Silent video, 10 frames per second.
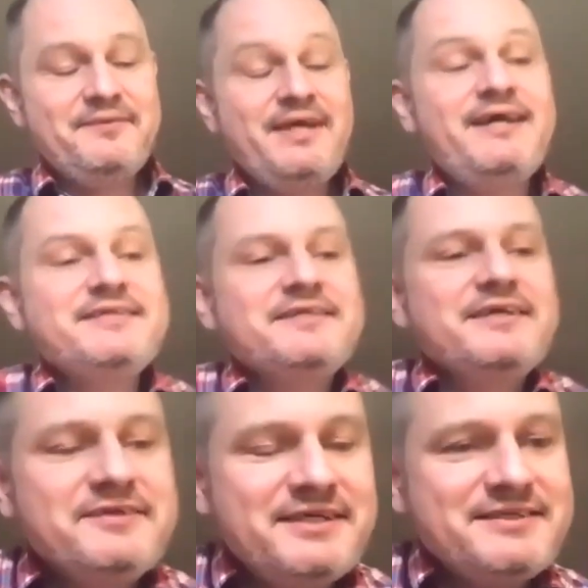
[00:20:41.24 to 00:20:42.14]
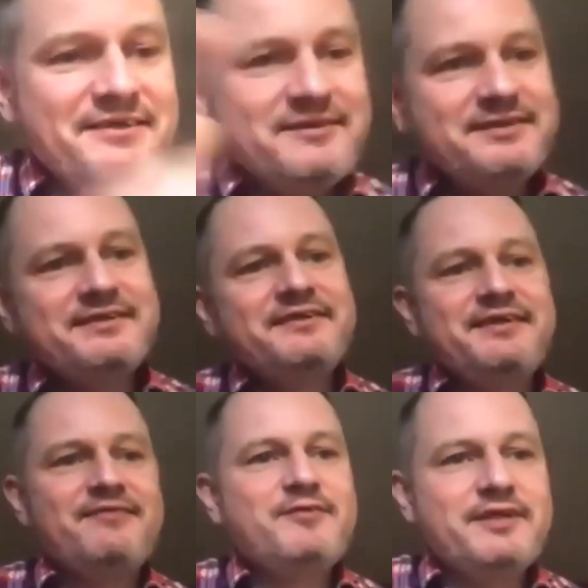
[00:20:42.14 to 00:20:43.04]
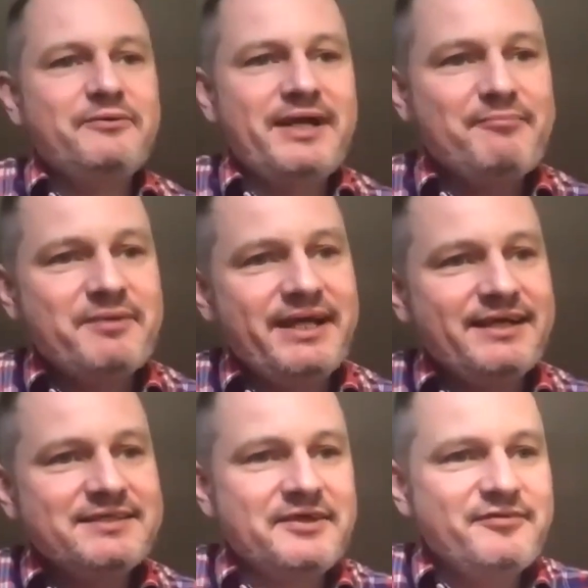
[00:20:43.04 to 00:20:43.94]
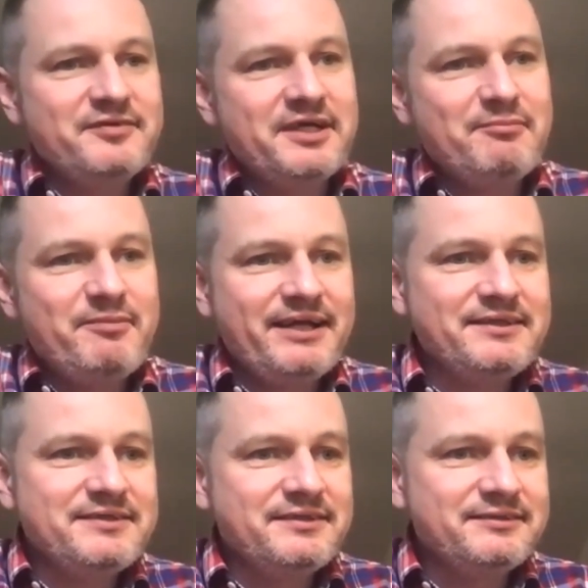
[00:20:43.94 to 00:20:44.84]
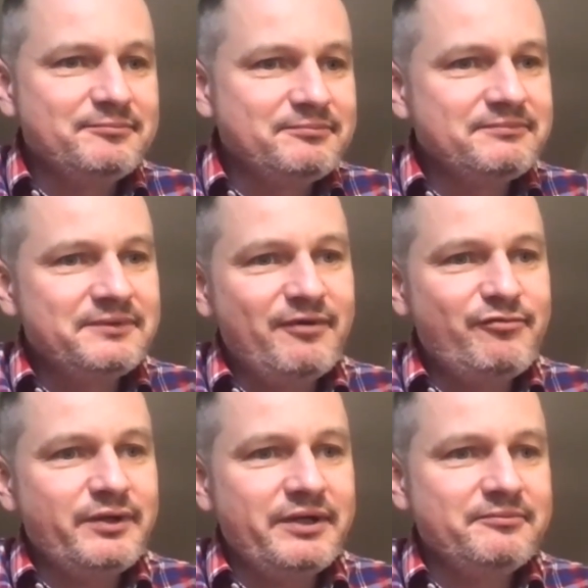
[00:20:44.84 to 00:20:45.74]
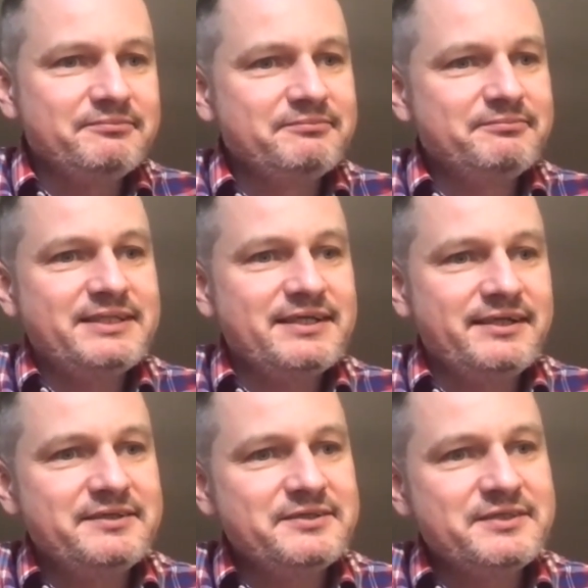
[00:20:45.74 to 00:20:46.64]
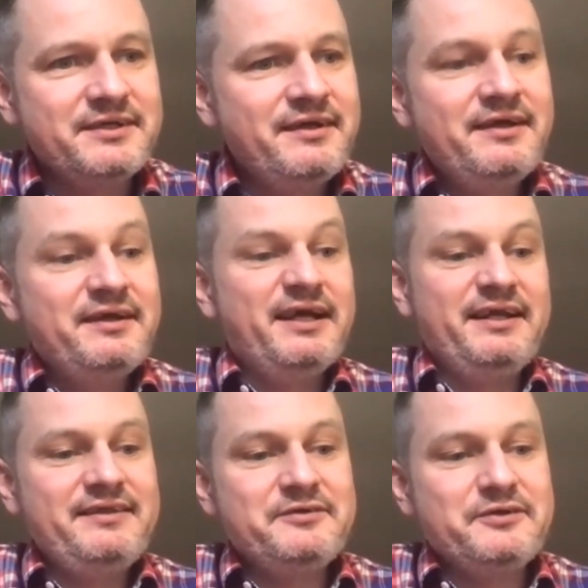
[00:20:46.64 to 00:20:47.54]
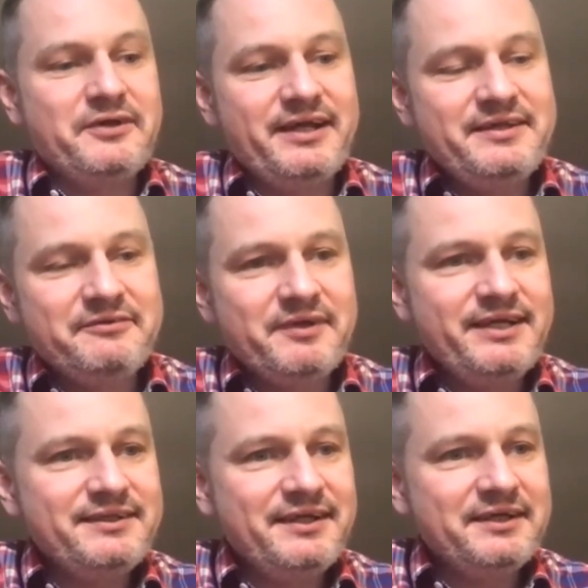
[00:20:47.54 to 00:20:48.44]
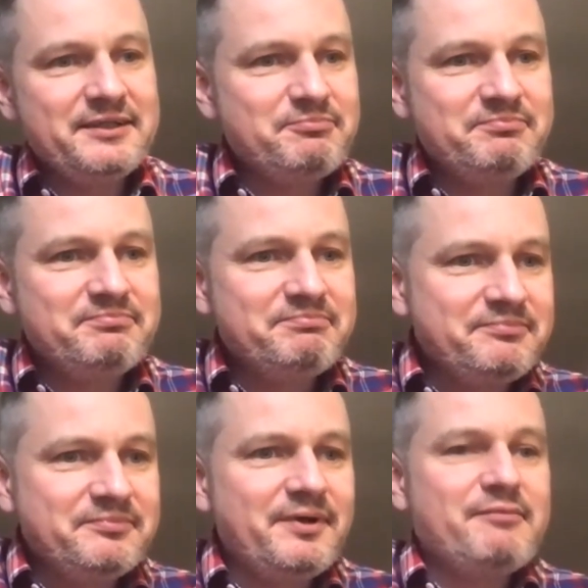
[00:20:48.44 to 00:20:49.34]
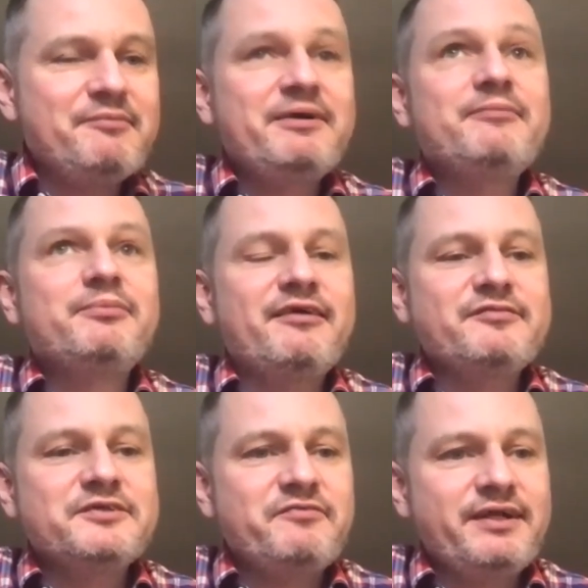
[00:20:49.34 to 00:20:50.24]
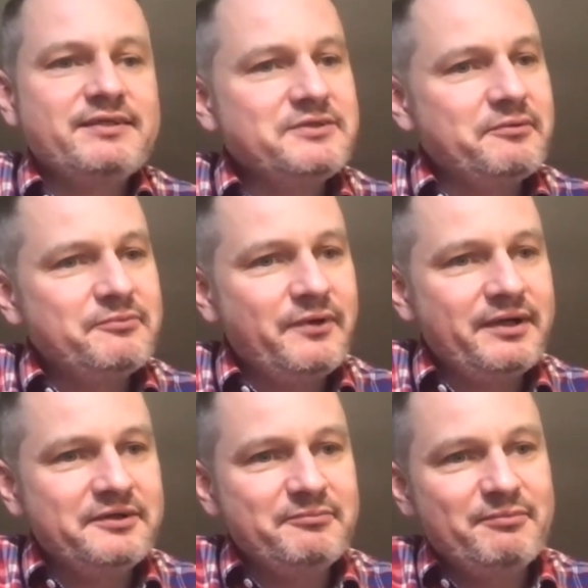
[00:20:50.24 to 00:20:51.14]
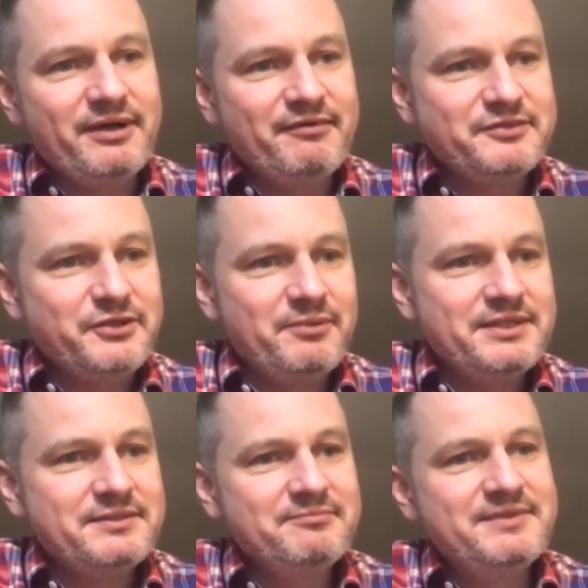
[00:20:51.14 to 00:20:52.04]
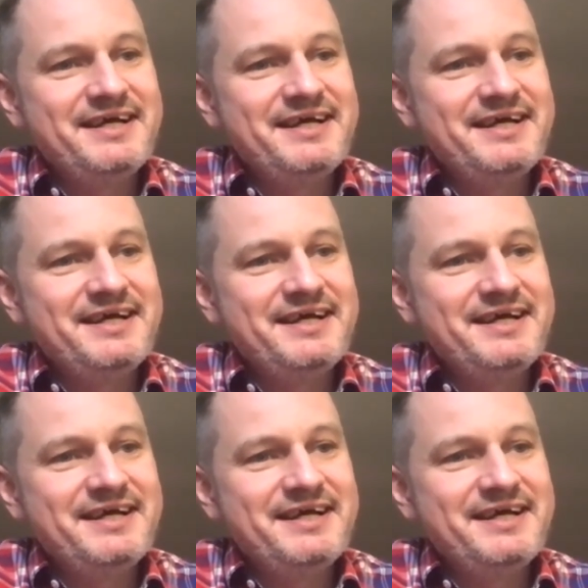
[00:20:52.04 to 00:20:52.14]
Yeah, it's just have a little camping gas stove and a couple of pans, and off we go. Basically, just cook anything really. Like, I'm a big breakfast fan, so I'm quite good at my breakfast omelets.